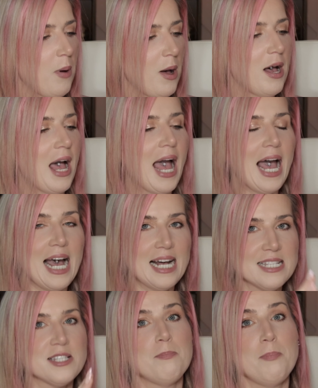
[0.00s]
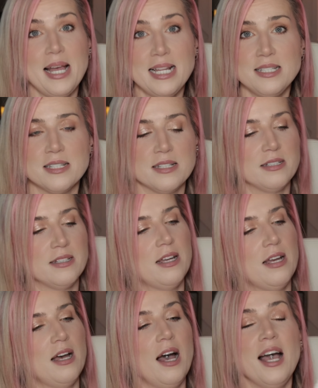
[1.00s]
But as a pendant,
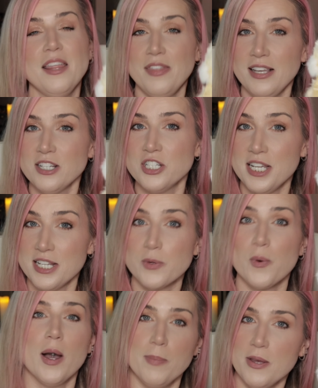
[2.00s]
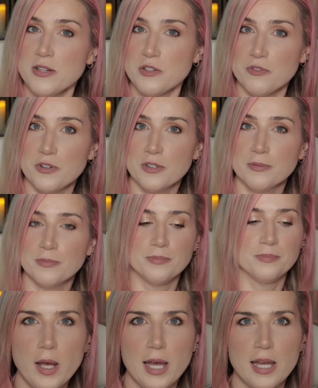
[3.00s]
I think she is quite beautiful.
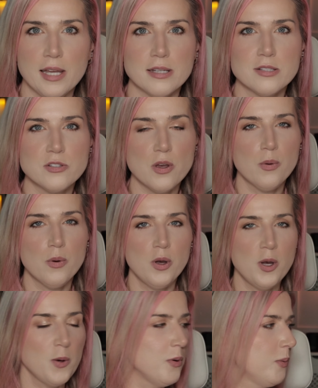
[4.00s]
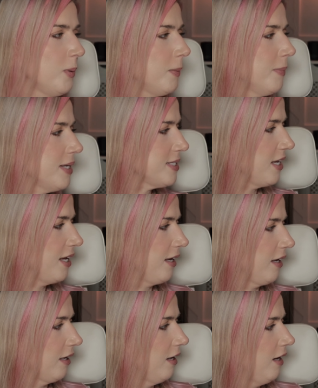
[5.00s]
Okay, so who are we
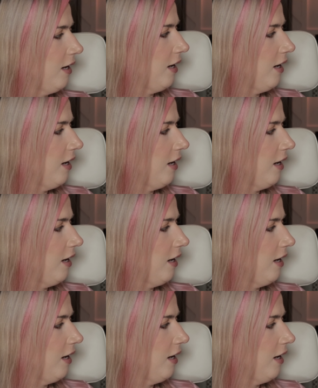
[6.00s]
missing?